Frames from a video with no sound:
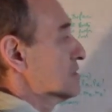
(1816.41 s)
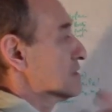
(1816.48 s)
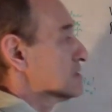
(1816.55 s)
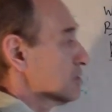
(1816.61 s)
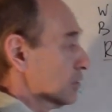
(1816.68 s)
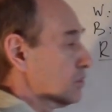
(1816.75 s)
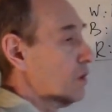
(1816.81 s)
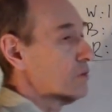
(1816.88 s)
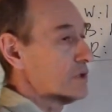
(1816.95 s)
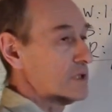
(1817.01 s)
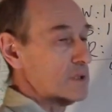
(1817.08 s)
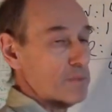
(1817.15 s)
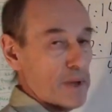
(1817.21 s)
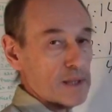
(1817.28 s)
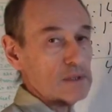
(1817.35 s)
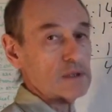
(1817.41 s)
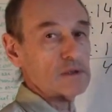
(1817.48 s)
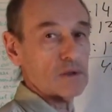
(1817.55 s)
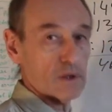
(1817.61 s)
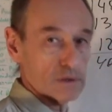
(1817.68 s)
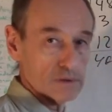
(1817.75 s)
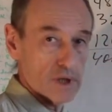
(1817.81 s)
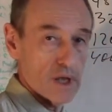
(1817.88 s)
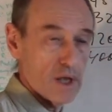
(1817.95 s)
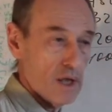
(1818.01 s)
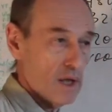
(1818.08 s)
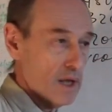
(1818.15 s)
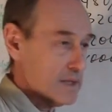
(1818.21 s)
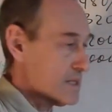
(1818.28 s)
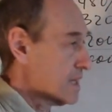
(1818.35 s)
it's not only dependent on,
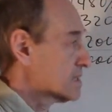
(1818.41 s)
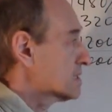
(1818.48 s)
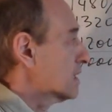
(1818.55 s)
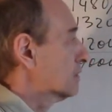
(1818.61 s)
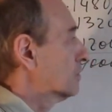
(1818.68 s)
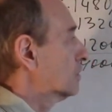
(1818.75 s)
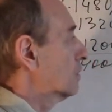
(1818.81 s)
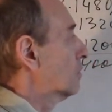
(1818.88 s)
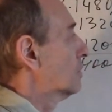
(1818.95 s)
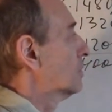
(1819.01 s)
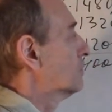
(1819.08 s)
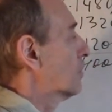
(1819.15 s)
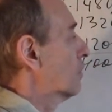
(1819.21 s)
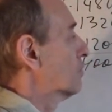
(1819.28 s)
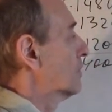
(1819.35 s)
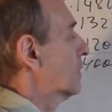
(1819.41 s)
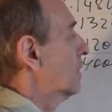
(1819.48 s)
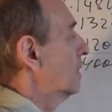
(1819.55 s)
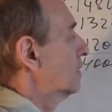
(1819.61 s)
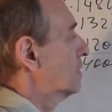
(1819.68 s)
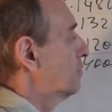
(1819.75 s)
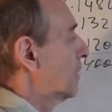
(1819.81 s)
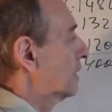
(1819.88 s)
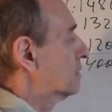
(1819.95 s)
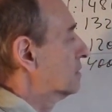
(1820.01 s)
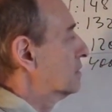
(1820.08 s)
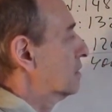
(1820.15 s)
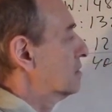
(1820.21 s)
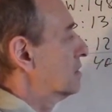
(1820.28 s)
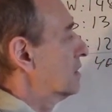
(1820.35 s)
as I said, not only from
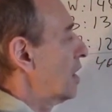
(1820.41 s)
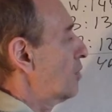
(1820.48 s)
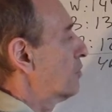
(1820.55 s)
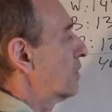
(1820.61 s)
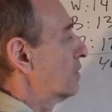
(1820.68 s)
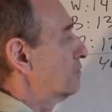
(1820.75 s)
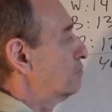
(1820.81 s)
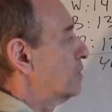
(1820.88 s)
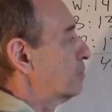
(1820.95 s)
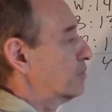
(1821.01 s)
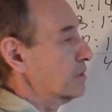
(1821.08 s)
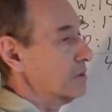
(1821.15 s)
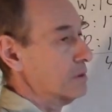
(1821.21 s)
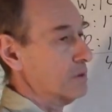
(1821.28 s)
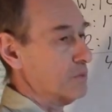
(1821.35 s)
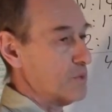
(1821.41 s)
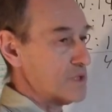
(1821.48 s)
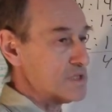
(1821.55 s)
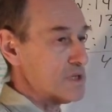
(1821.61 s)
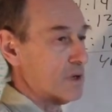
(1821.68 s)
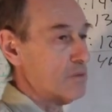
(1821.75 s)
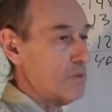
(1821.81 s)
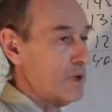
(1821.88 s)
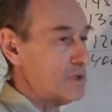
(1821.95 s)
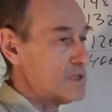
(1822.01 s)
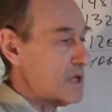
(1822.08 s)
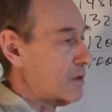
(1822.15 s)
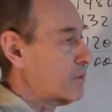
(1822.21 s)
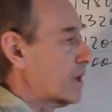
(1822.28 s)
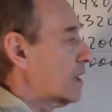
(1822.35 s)
dependent on the number of people we survey,
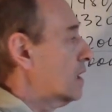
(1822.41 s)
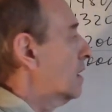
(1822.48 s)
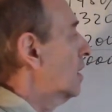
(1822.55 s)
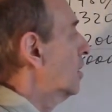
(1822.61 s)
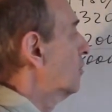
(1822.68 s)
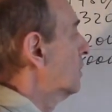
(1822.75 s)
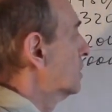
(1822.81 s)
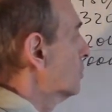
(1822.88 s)
survey but